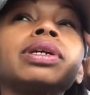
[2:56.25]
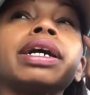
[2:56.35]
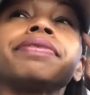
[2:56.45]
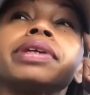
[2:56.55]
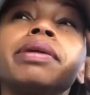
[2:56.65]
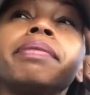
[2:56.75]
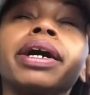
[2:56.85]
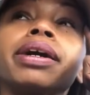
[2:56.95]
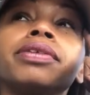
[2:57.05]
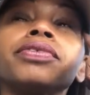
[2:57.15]
So I have to come
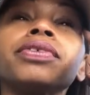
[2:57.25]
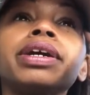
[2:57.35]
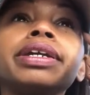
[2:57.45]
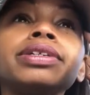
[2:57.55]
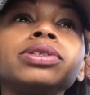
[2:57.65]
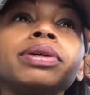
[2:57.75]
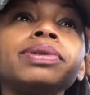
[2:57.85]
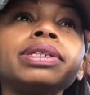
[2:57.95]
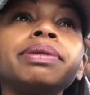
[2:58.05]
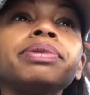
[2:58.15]
back on Friday, so I
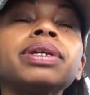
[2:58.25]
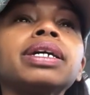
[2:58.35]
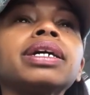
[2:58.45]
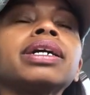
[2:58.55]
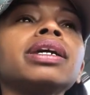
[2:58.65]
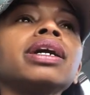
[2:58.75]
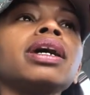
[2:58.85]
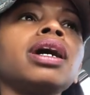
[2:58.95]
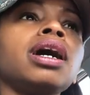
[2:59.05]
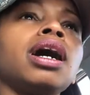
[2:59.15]
was able to get
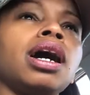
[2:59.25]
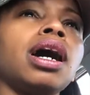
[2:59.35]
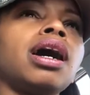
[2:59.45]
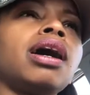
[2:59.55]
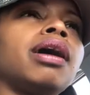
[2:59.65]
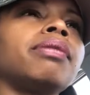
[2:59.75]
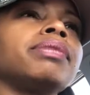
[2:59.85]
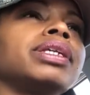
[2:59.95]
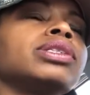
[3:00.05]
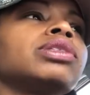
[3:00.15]

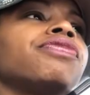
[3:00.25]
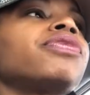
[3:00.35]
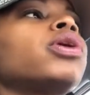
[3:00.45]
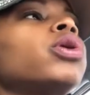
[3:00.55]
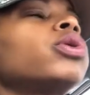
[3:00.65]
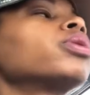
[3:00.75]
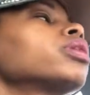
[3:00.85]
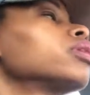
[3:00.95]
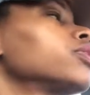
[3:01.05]
this faux